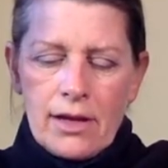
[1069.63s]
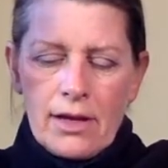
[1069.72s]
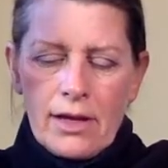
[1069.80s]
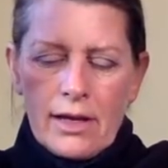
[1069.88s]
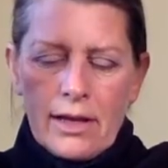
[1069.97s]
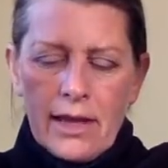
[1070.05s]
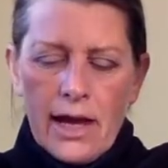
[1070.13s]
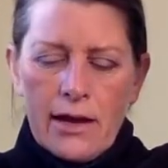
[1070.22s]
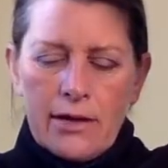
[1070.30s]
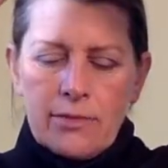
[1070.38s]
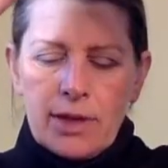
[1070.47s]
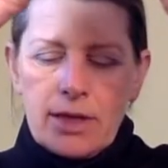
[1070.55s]
And
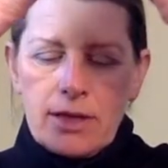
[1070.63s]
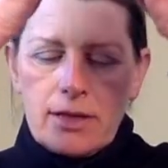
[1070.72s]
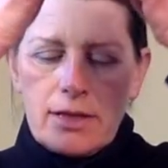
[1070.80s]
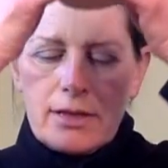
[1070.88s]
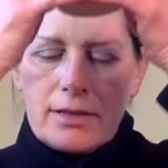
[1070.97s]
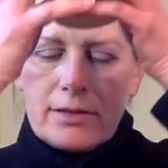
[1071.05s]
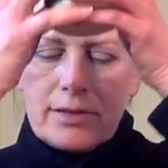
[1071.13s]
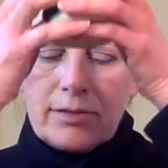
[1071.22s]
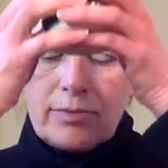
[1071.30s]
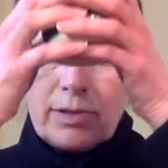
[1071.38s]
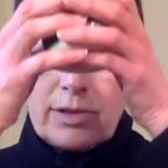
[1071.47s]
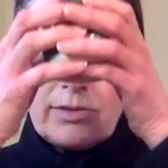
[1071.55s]
allow me to
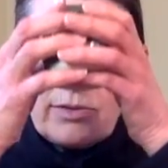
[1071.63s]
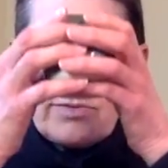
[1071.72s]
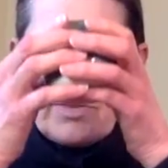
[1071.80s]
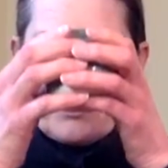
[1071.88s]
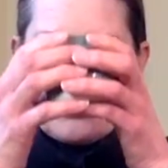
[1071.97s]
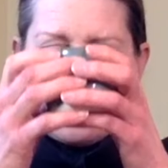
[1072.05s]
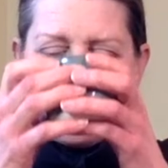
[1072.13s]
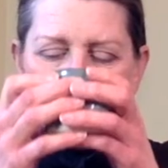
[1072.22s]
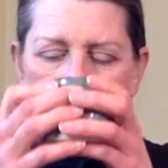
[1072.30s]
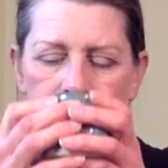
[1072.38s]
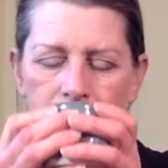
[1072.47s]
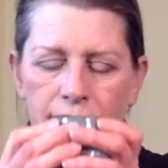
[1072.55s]
bloom through your
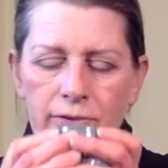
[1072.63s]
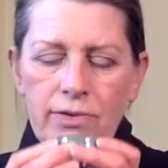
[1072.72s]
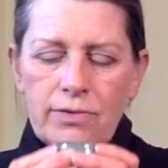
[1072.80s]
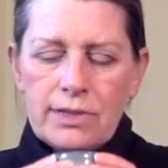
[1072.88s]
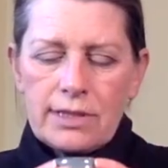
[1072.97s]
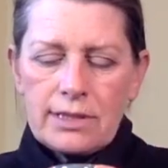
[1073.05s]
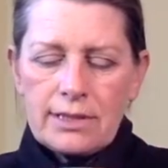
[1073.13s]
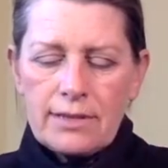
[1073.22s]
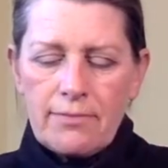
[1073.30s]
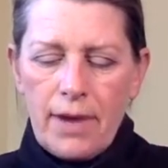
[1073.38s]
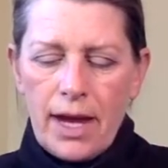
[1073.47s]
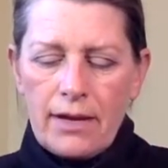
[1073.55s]
fruits,
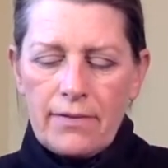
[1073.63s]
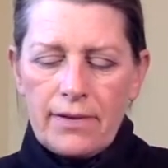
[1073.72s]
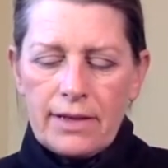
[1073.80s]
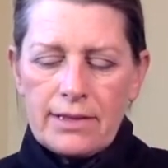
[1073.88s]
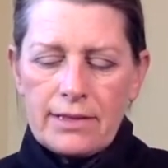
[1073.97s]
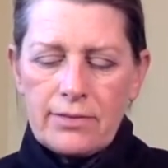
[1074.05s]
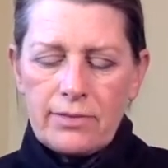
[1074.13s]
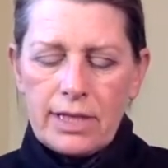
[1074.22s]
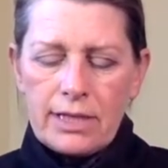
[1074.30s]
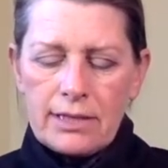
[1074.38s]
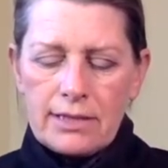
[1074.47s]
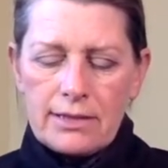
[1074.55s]
to manifest
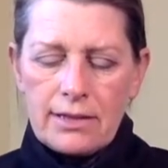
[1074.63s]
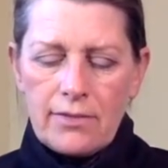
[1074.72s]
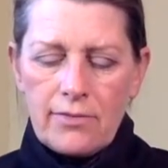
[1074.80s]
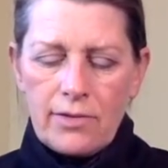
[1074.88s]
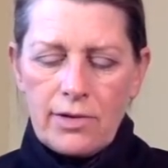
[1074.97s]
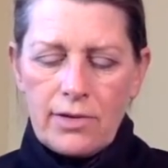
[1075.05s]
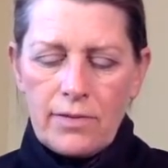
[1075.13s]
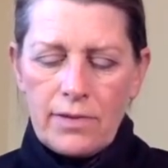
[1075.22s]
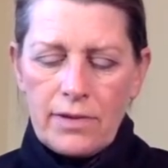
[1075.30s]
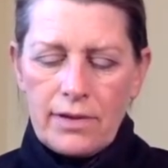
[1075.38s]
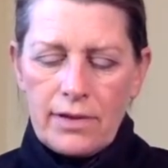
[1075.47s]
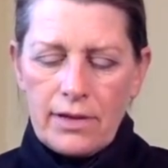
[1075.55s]
sweetness and
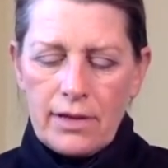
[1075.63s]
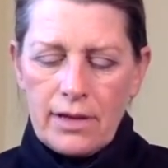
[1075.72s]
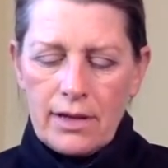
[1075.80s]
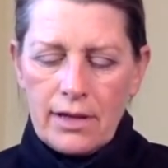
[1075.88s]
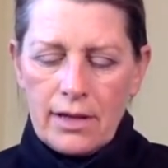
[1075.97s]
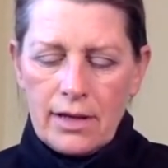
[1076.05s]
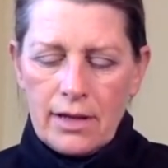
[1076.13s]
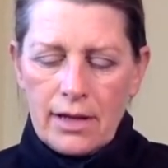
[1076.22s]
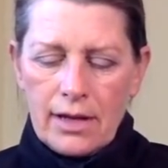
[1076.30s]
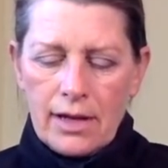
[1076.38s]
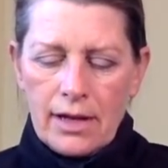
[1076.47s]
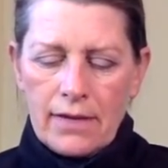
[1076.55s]
warmth.
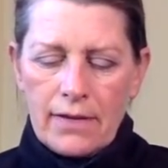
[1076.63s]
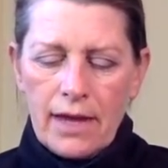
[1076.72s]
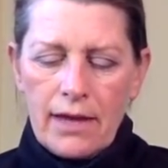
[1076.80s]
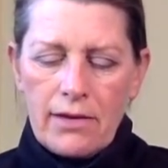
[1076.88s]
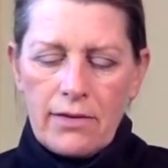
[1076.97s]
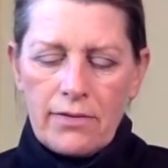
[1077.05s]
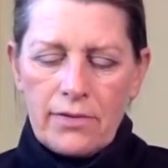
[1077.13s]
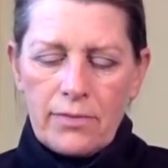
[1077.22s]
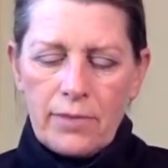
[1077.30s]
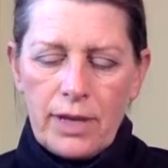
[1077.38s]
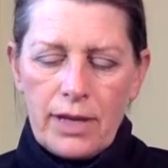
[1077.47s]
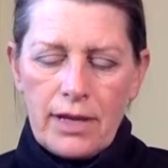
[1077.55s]
And thank you for
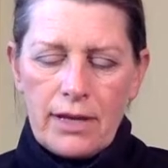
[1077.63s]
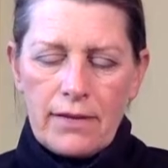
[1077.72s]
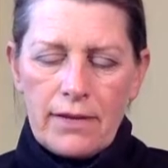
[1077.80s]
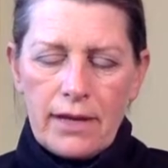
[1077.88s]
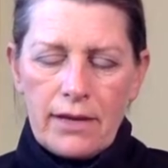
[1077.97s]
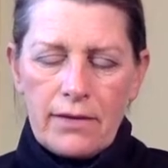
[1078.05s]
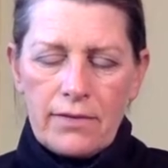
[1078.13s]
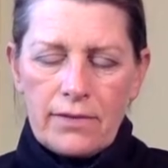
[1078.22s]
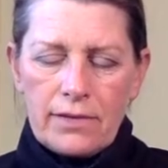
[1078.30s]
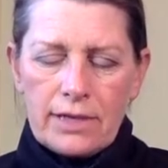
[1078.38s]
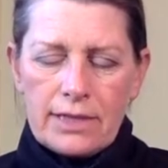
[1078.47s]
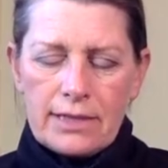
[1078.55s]
being, thank you
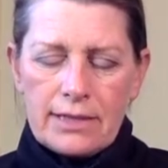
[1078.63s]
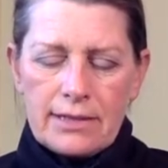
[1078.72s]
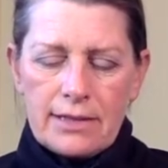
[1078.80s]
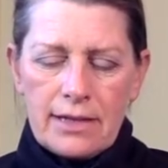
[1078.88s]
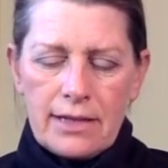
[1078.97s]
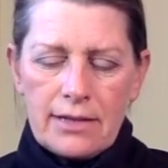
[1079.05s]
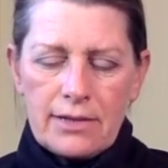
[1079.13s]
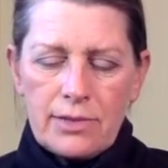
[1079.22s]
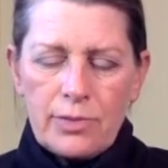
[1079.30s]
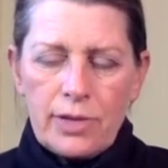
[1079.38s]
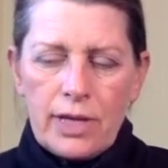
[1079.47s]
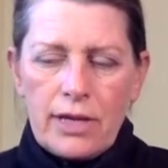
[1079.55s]
for existing as you
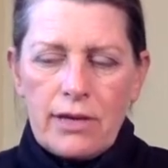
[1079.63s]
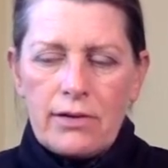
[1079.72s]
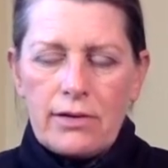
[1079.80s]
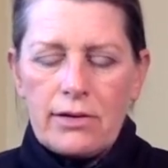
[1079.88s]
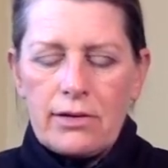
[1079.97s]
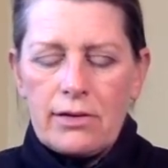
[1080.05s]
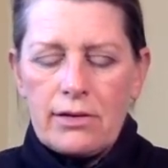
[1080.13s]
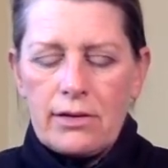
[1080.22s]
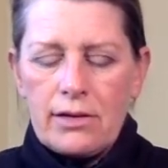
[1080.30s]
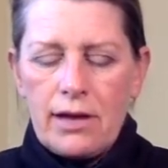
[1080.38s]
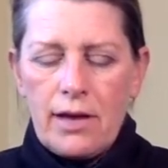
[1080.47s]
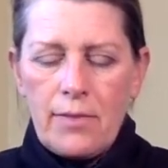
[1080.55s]
bring your
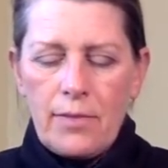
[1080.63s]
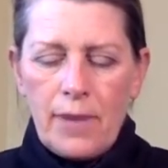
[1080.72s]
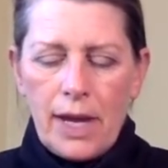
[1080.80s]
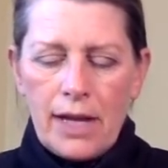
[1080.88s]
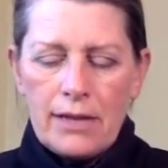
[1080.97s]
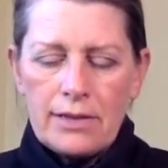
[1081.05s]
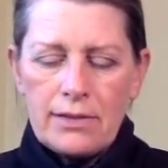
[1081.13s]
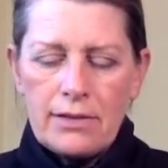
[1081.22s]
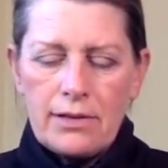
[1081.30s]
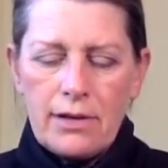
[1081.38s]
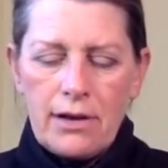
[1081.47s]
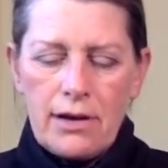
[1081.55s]
cup back to
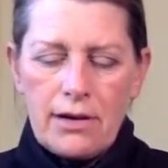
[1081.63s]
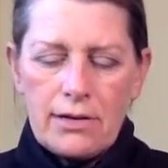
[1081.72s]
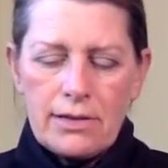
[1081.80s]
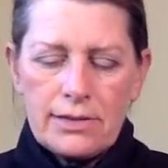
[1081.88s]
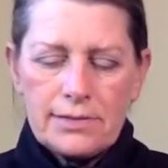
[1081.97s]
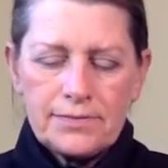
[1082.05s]
your heart.